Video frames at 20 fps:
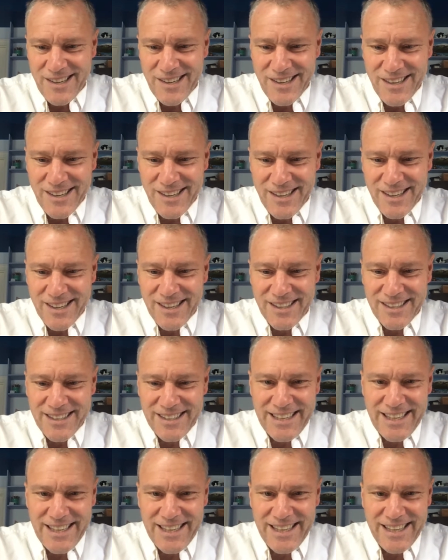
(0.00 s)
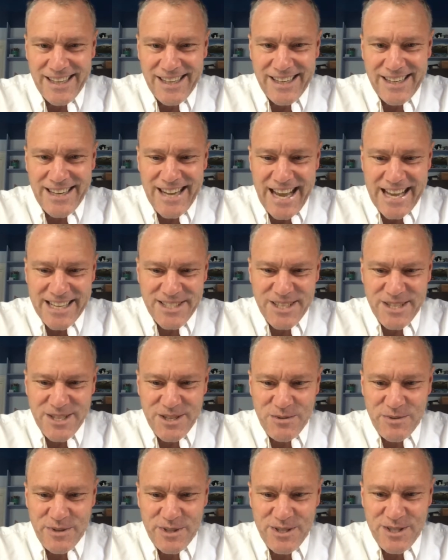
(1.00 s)
It has to
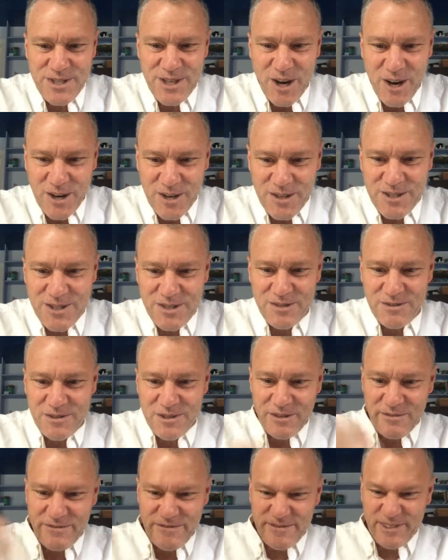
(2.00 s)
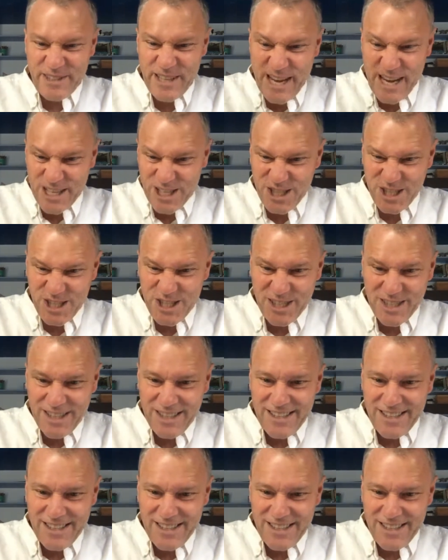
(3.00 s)
do with sarx, the flesh.